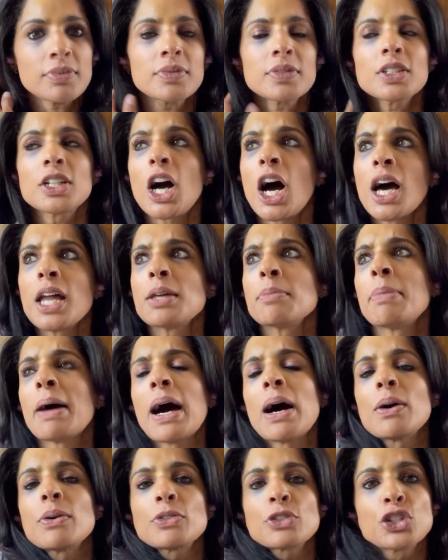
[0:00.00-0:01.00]
gone
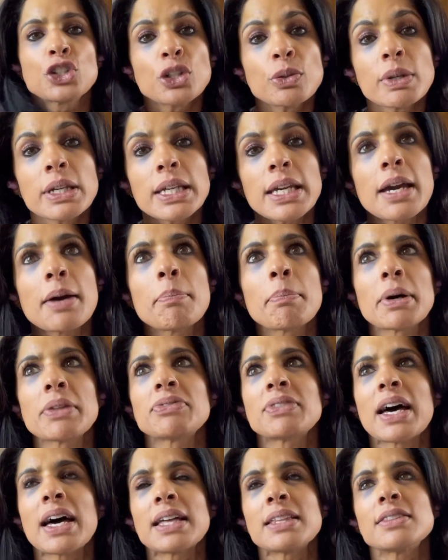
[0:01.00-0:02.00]
about doing it. But
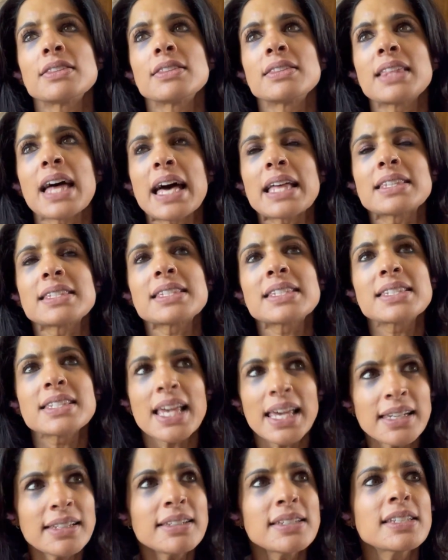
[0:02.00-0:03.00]
that
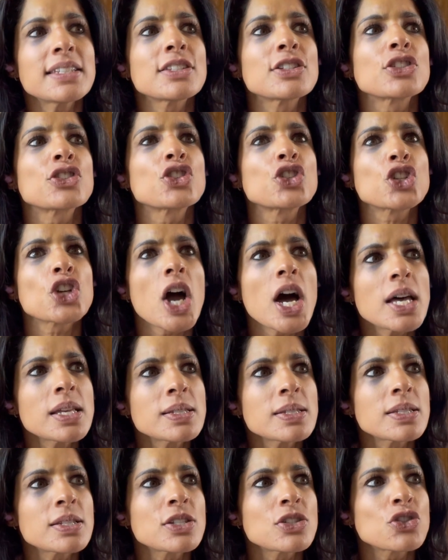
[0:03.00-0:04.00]
sentence
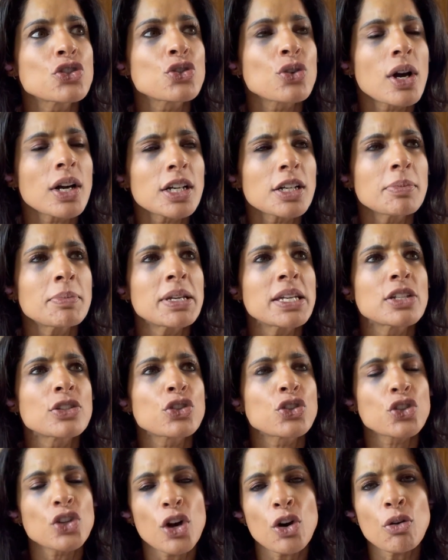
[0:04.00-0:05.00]
just struck me
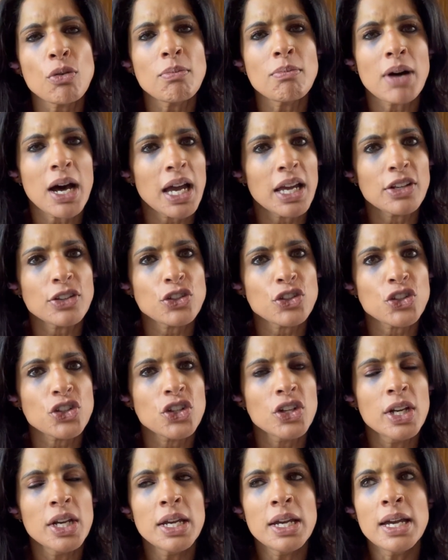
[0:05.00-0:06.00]
so much.
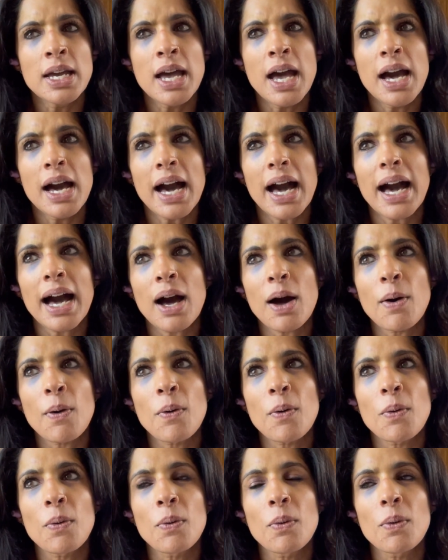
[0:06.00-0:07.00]

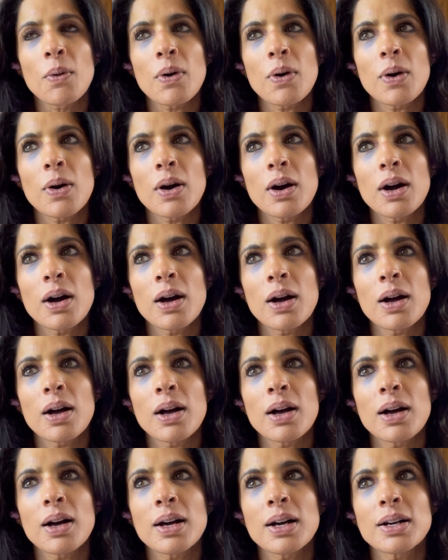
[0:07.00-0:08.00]
How,
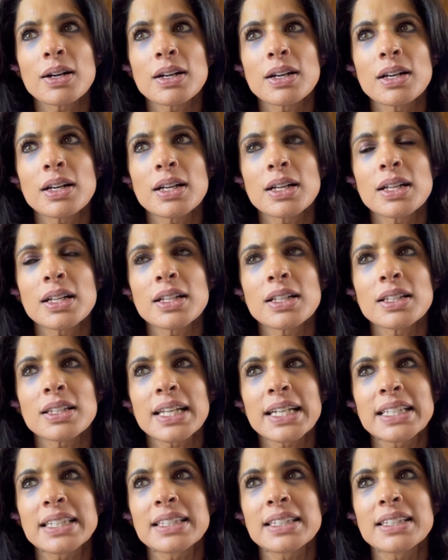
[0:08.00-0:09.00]

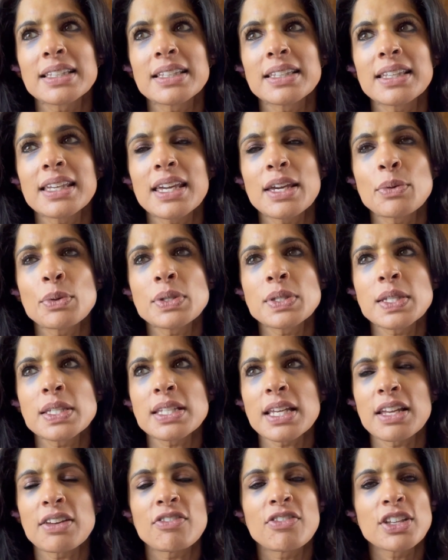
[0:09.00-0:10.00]
like, he was this
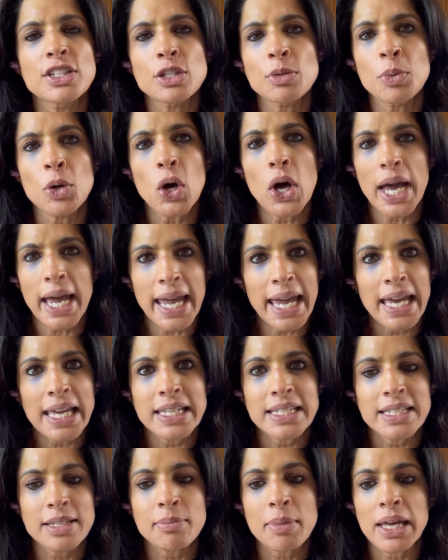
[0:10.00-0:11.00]
invisible
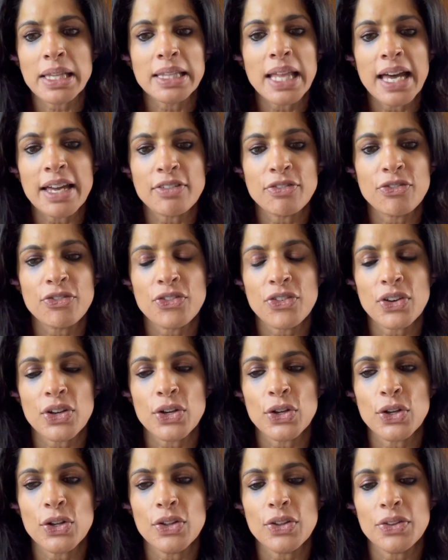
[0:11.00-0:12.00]
hand in my life
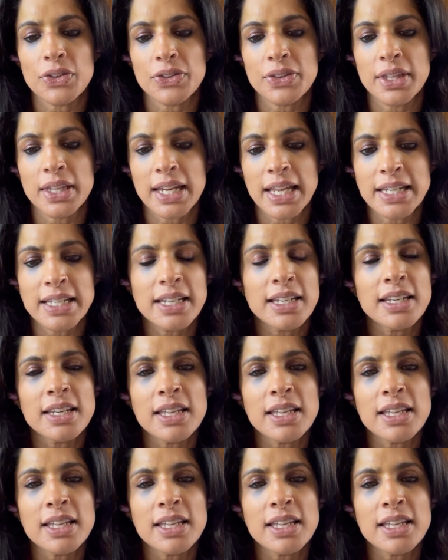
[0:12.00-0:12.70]
that I didn't